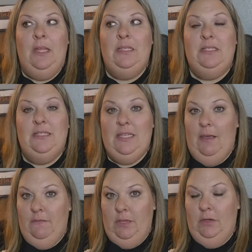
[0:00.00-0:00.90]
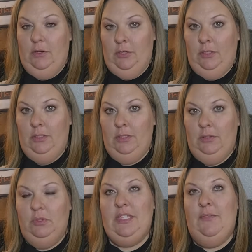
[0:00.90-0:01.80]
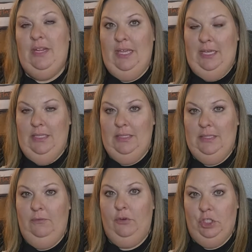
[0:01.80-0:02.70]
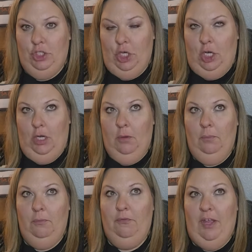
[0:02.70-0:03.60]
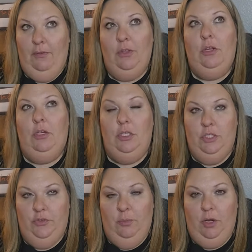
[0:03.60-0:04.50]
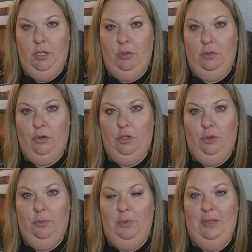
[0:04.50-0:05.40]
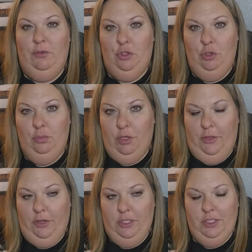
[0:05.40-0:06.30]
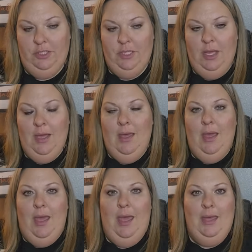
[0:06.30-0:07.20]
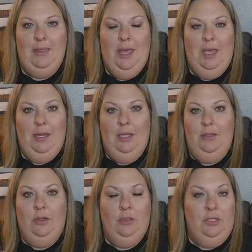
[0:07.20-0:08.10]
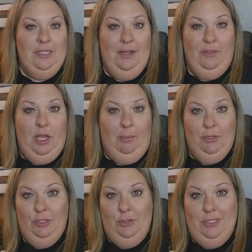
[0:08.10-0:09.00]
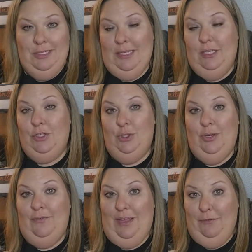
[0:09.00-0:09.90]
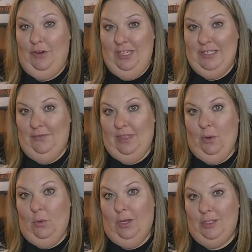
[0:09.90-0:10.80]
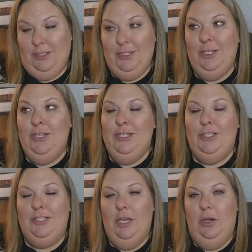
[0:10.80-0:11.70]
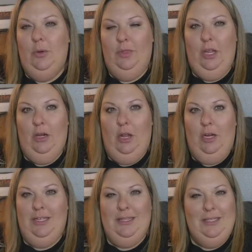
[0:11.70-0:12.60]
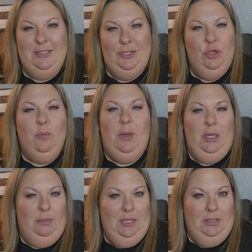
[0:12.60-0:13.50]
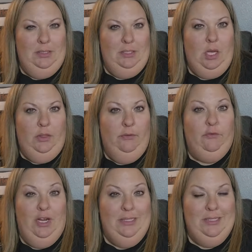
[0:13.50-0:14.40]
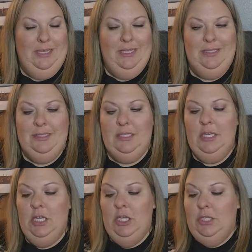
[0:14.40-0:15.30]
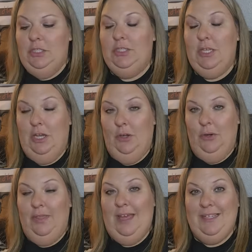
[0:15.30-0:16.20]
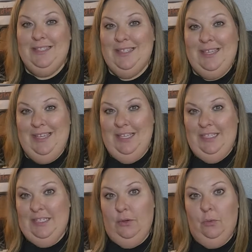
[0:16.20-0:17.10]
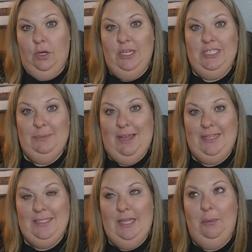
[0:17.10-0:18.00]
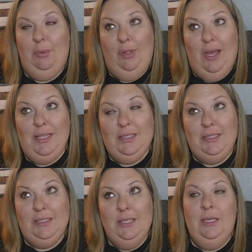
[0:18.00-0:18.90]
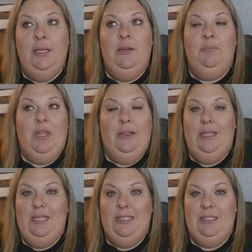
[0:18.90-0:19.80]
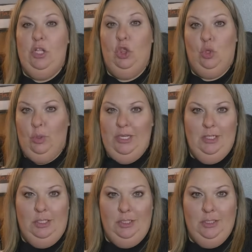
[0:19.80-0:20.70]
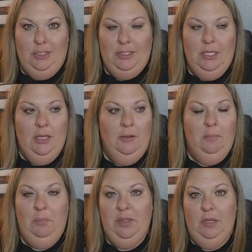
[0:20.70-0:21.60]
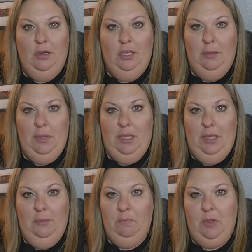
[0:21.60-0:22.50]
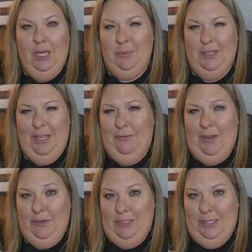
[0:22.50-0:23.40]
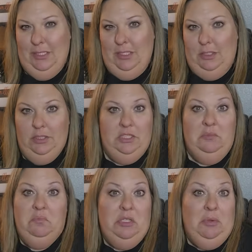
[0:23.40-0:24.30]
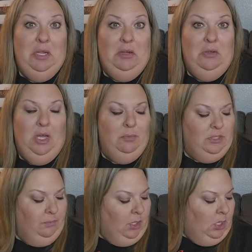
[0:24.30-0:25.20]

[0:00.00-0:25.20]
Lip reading: 7 kids for sure. 5 of the girls from our youth group. We have 2 brothers. And then the girls have the opportunity to invite friends if they want. So there are at least 2 maybes on the friends list. So that's the kids that we're expecting, plus at least 3 adults, but there could be up to like 5 or 6 adults, depending on who comes.